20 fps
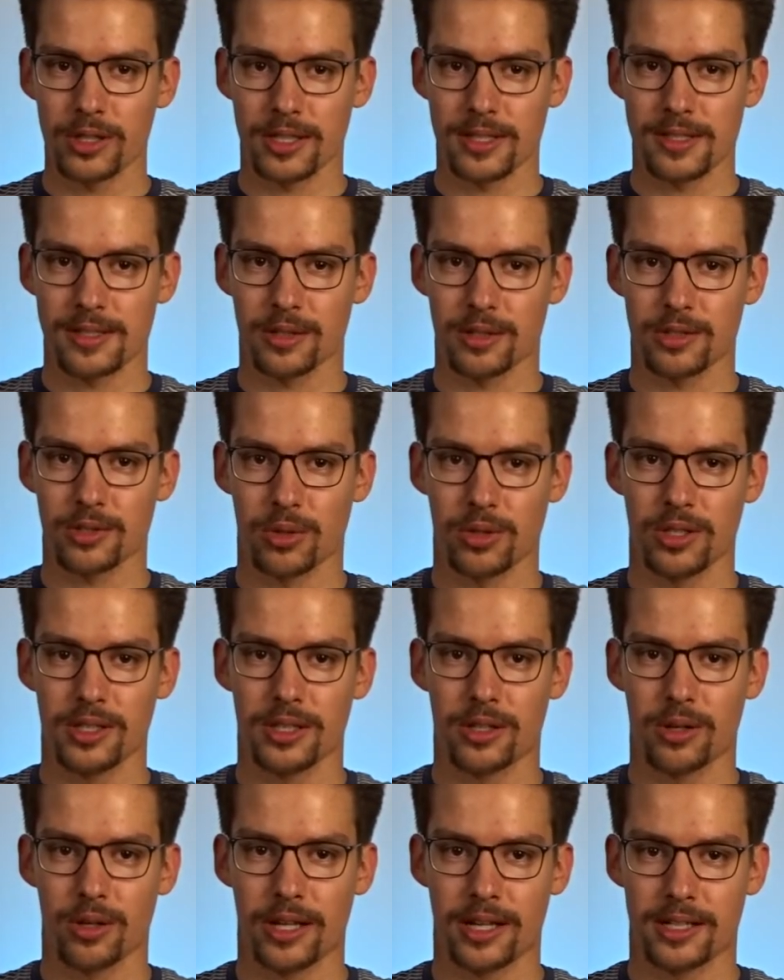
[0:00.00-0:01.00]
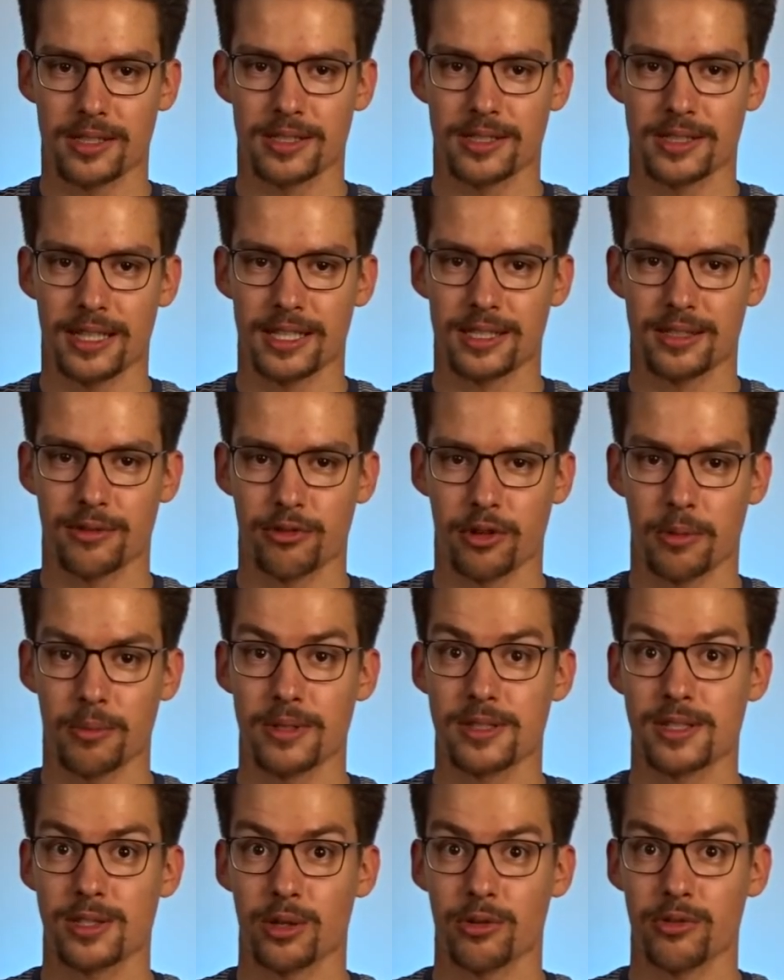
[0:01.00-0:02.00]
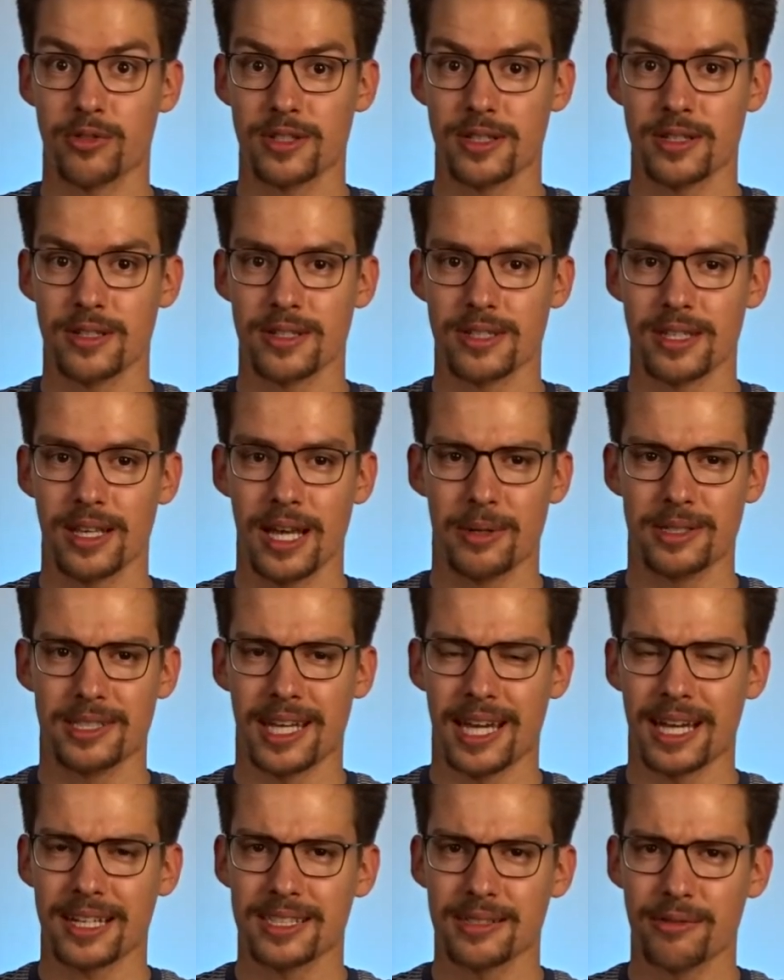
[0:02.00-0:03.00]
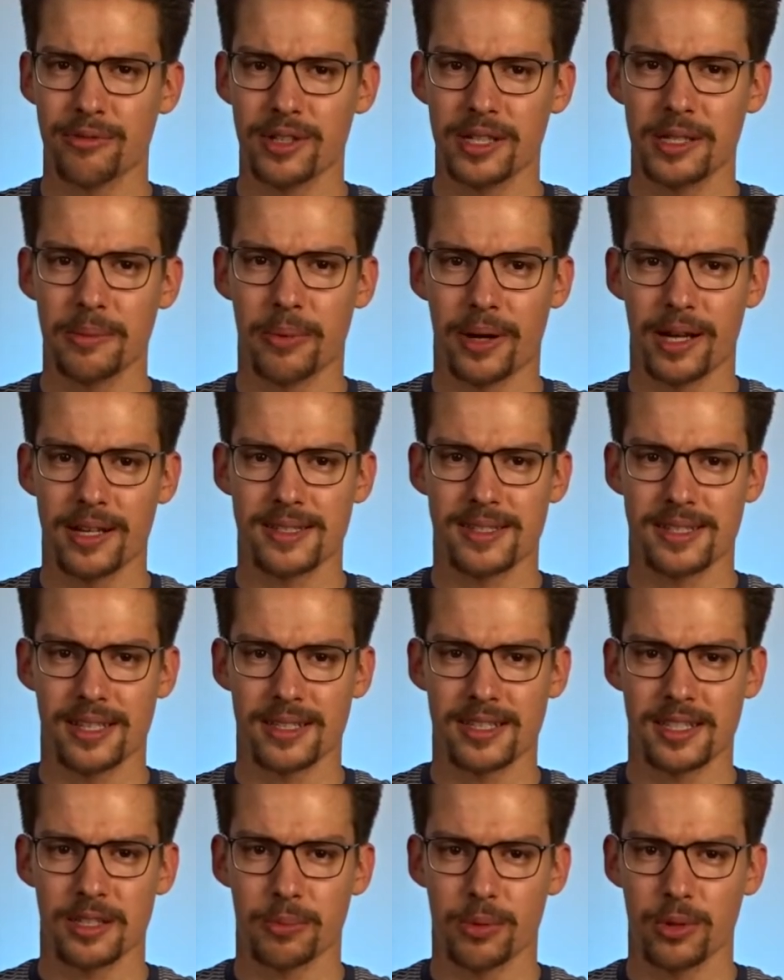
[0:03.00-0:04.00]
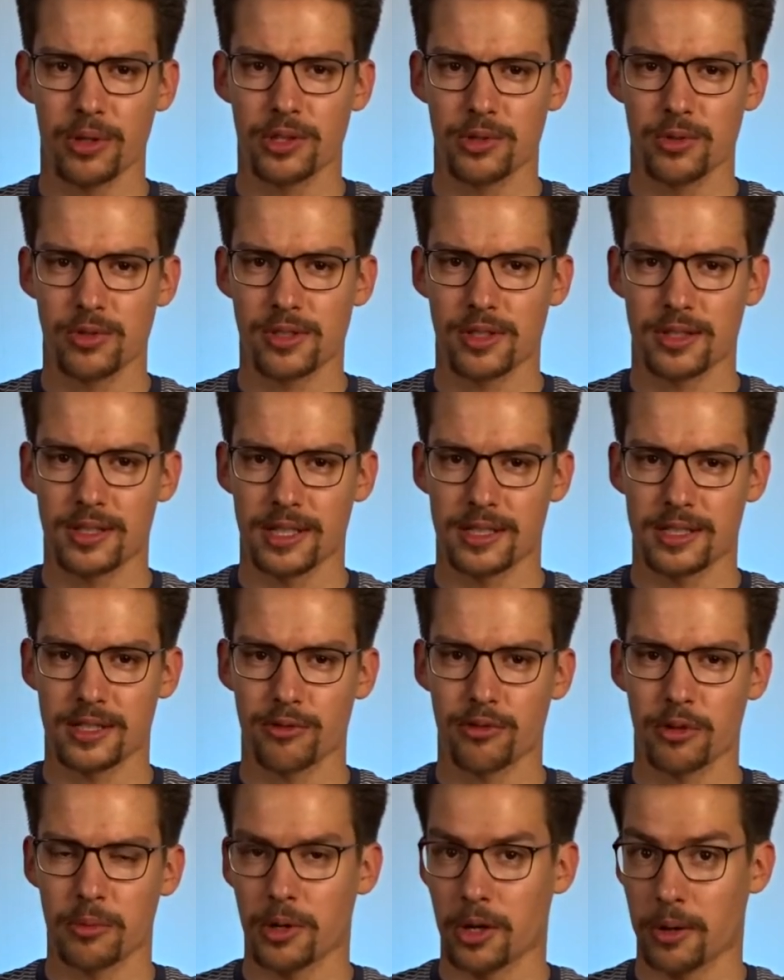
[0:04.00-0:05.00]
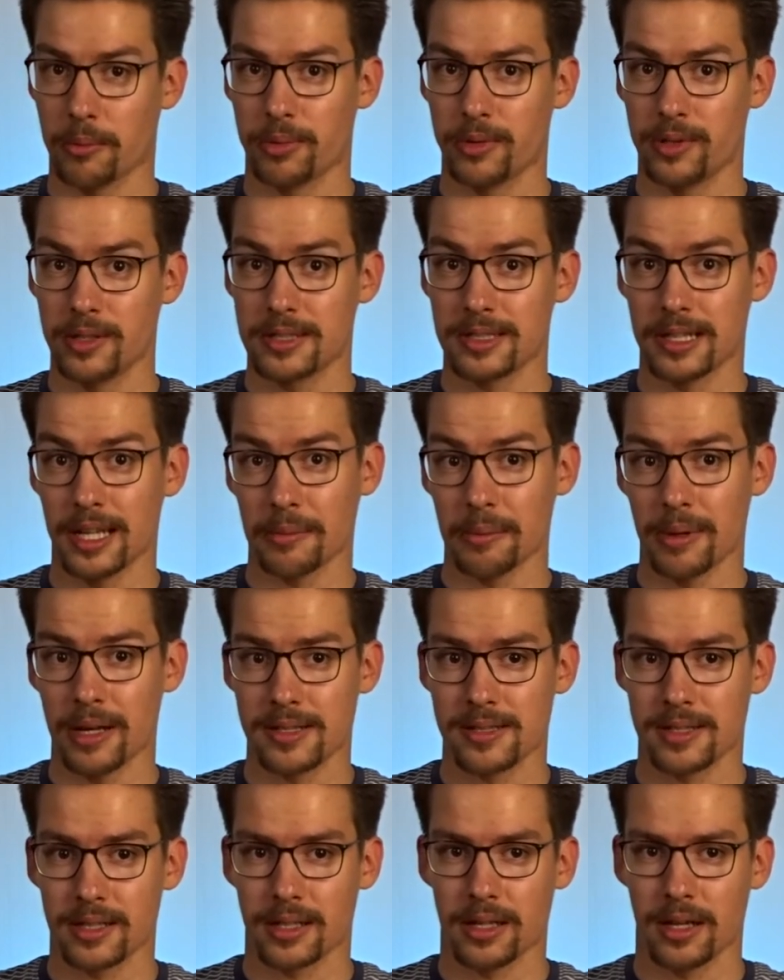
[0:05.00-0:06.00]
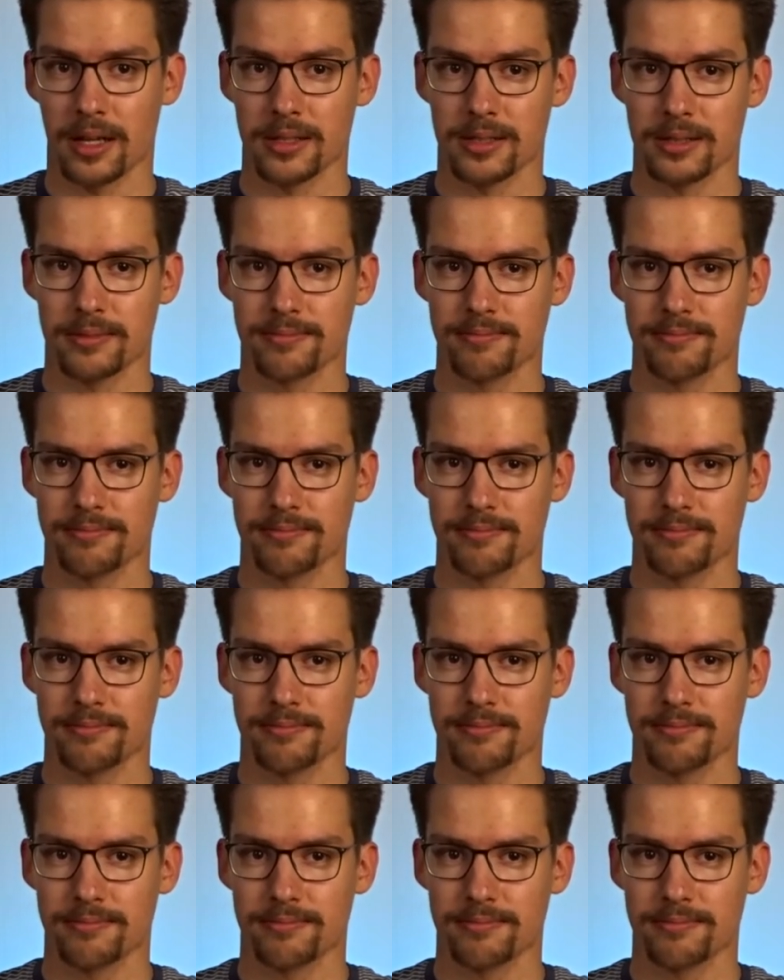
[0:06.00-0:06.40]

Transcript: does not only collect data from its services, but actively buys sensible user data from companies like MasterCard.